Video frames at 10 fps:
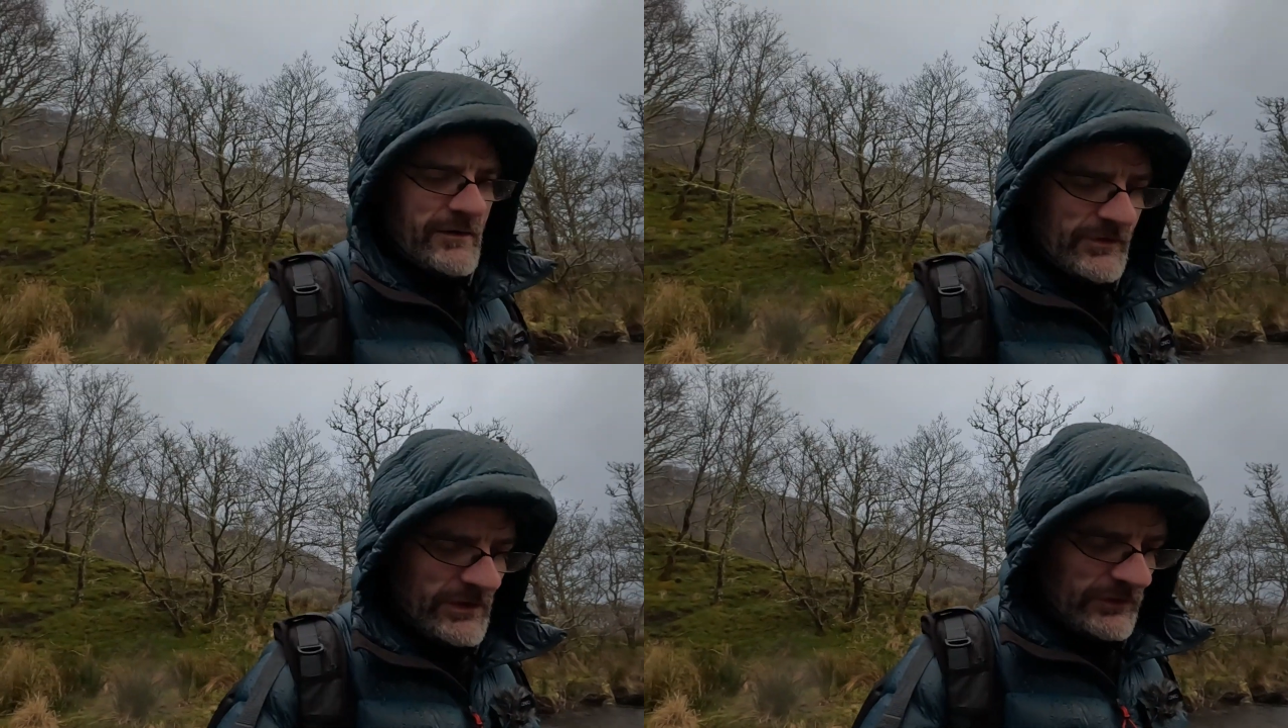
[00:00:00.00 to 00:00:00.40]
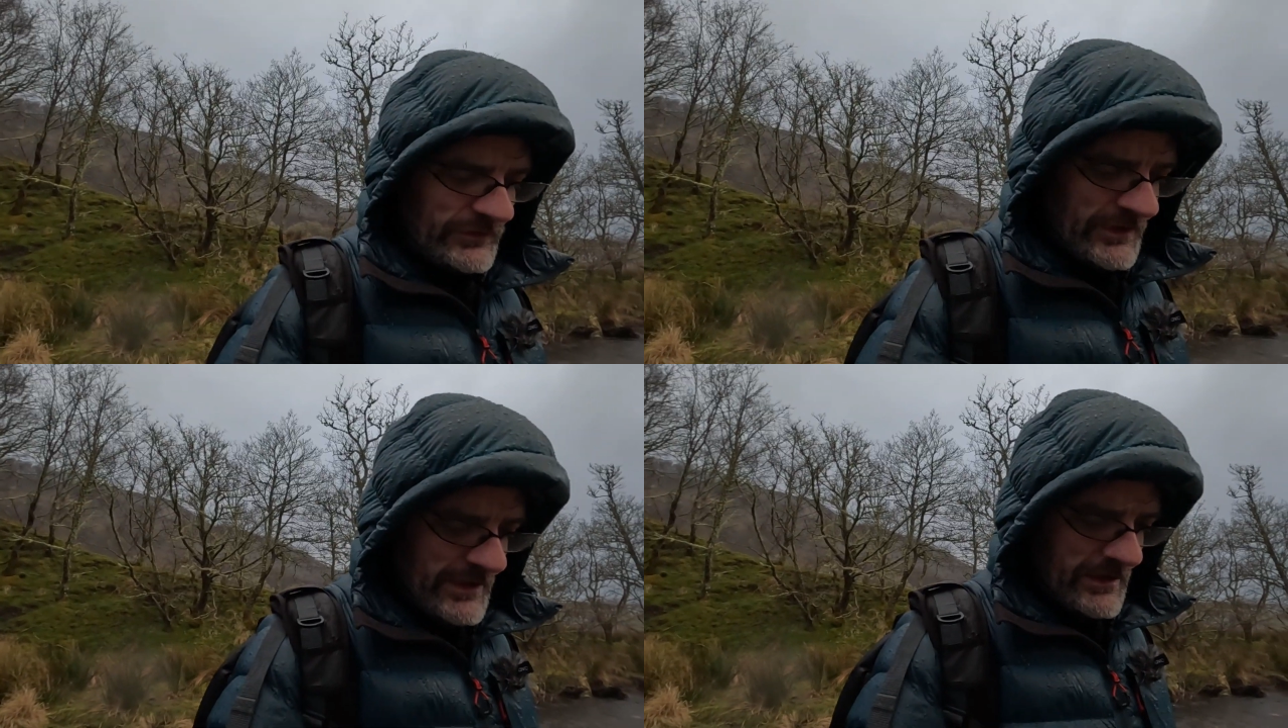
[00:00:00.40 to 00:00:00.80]
I've got
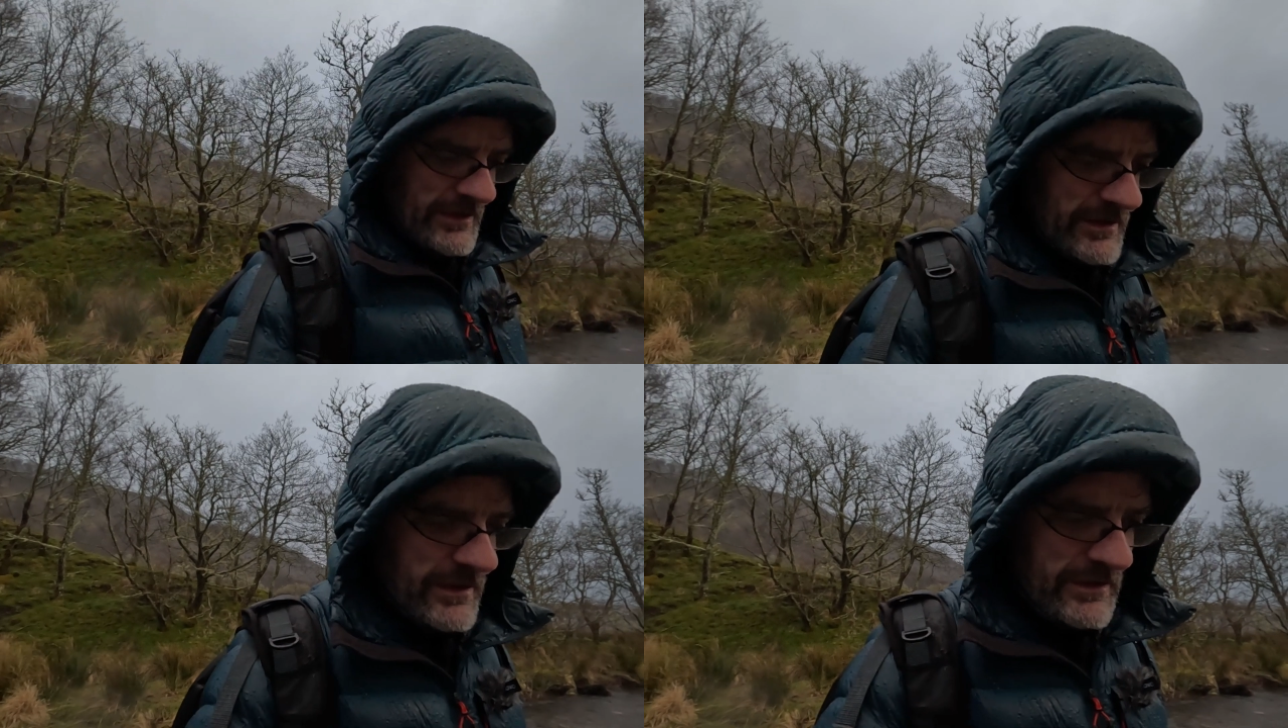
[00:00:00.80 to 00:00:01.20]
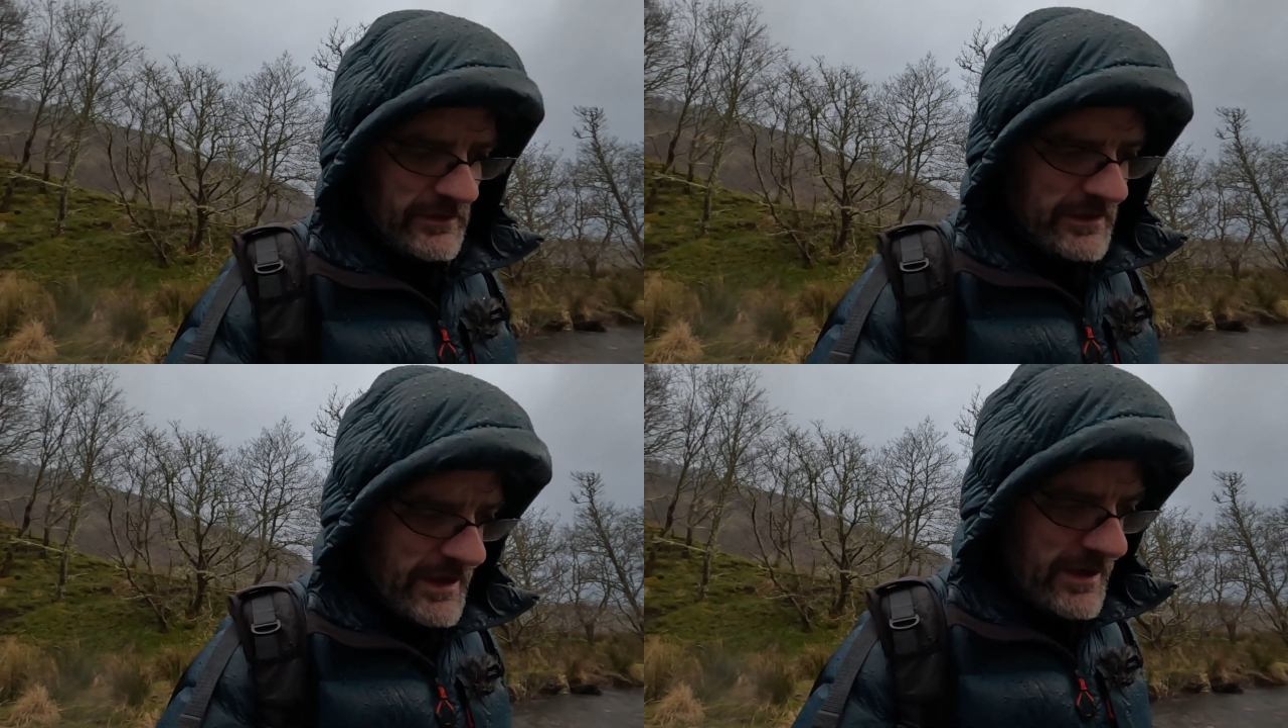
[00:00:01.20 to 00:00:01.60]

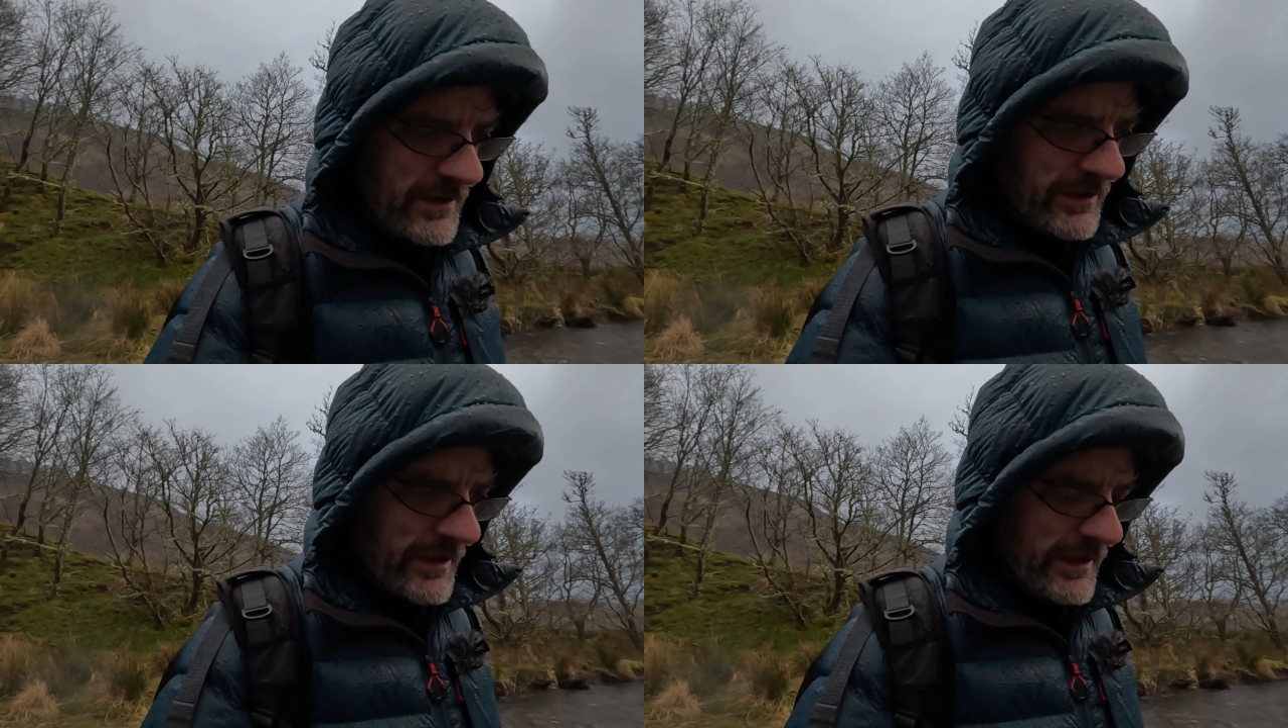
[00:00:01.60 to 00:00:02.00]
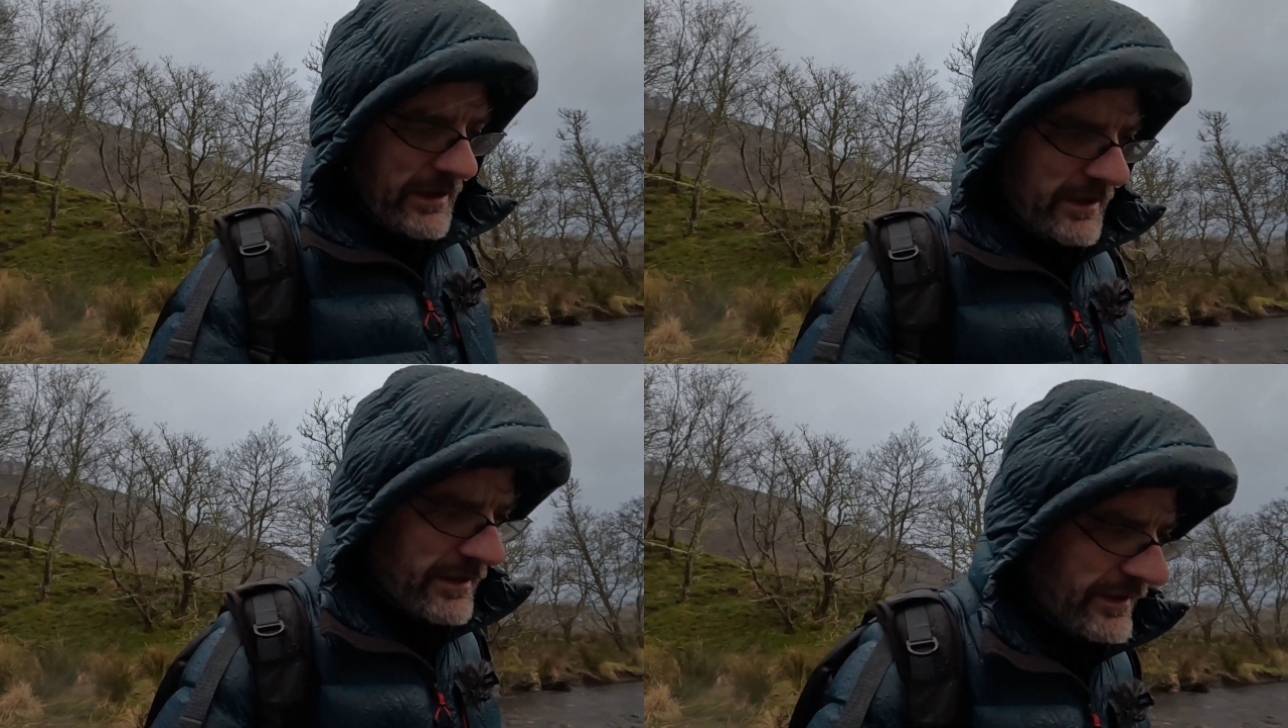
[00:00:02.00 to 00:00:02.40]
knee-high
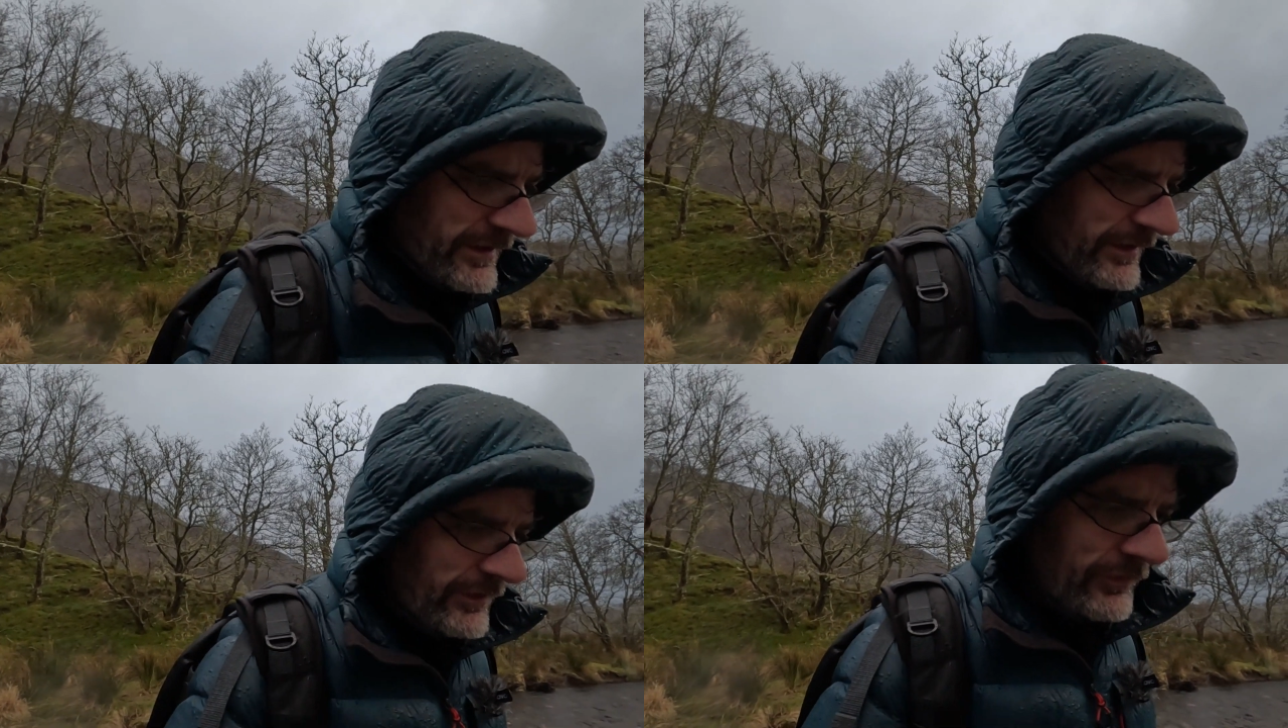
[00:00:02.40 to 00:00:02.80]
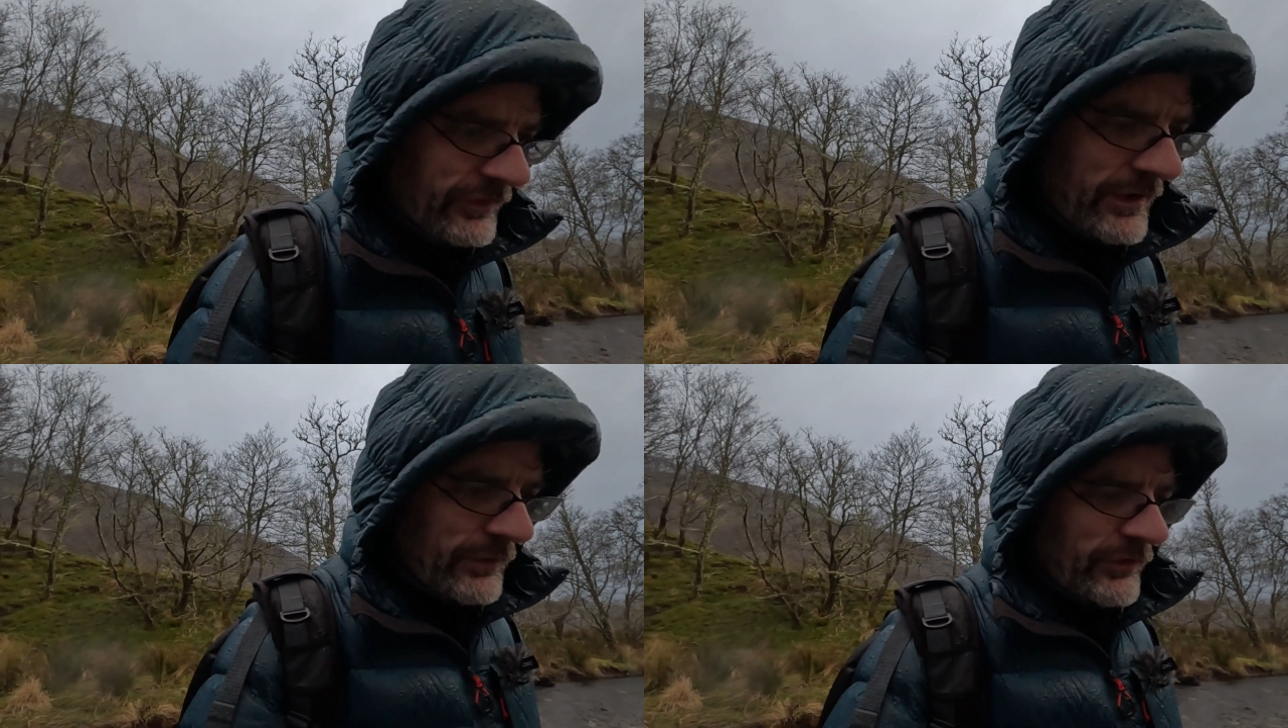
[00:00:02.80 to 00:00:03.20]

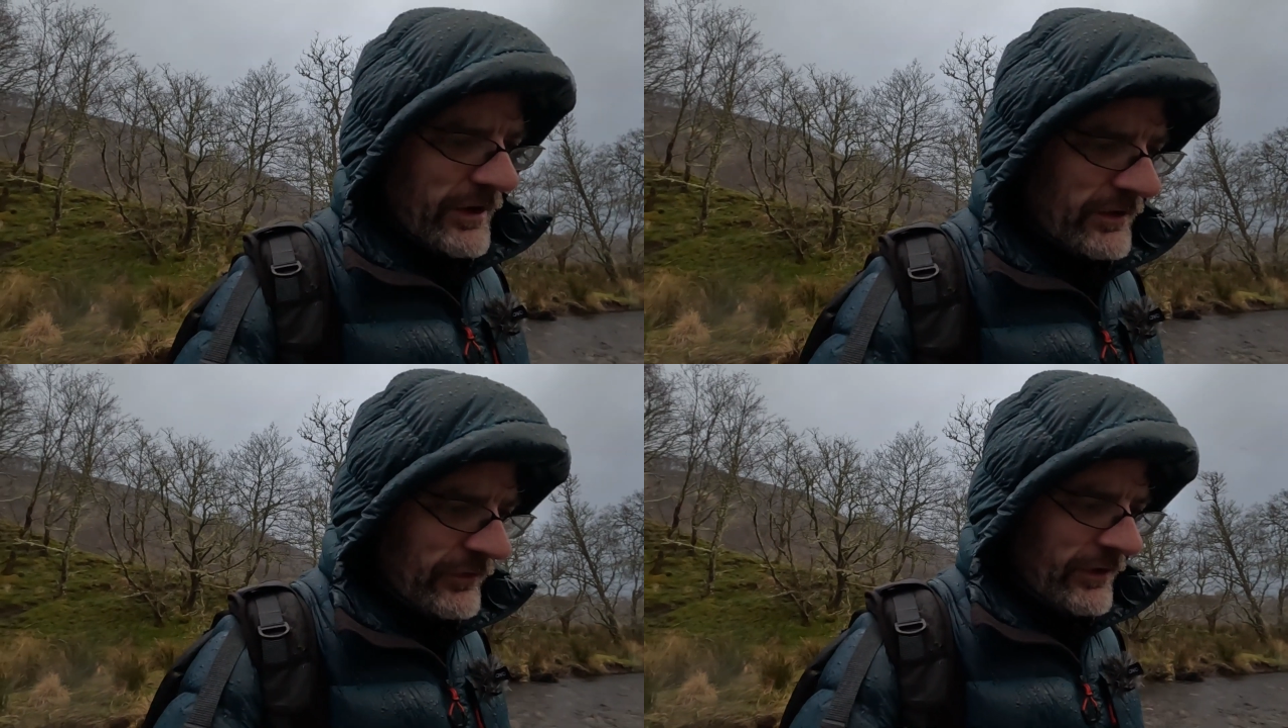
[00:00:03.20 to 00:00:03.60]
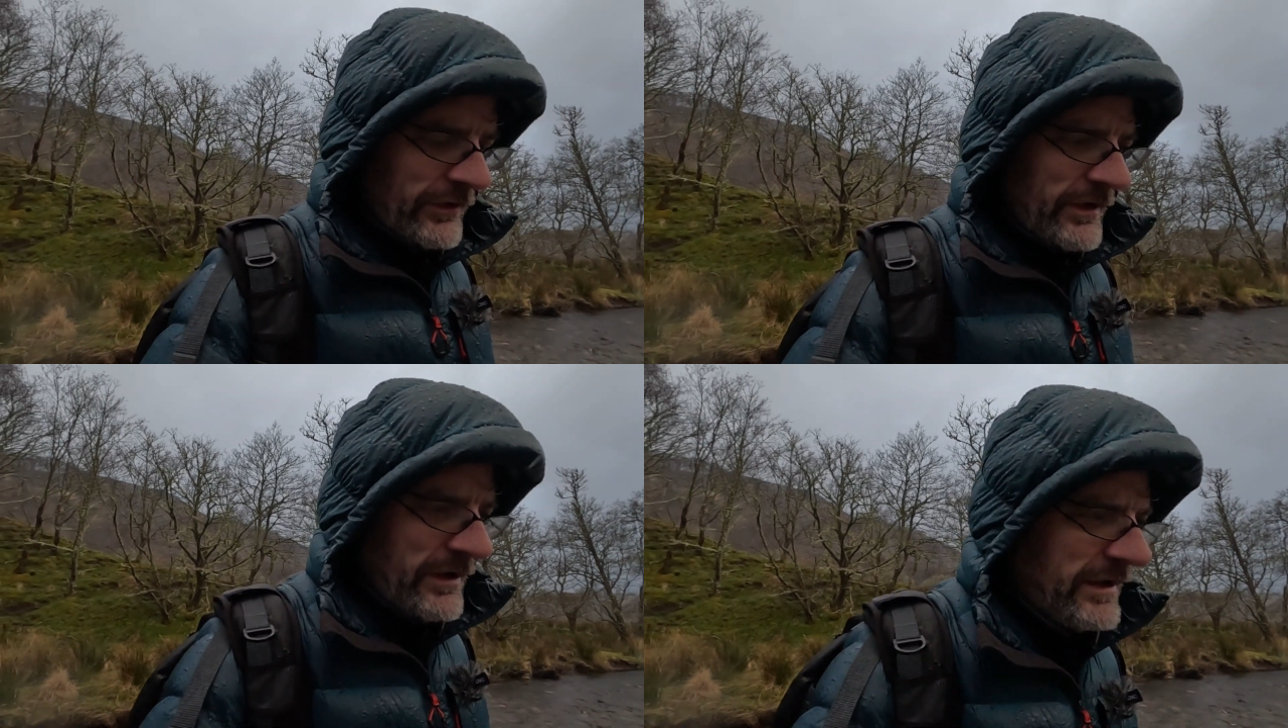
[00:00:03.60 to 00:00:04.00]
seal skins on,